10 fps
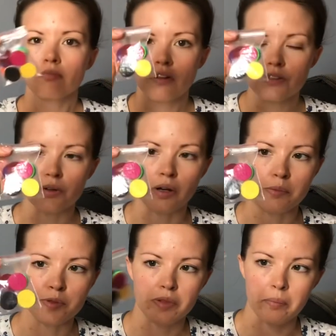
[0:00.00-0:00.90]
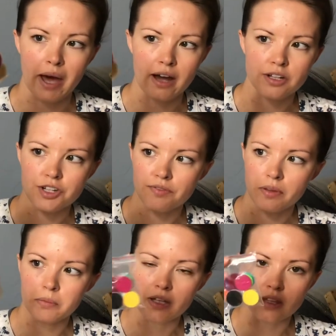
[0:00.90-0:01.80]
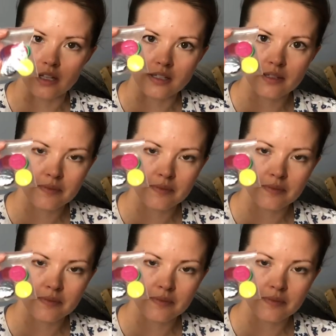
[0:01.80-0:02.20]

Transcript: So it comes with a package of them like this.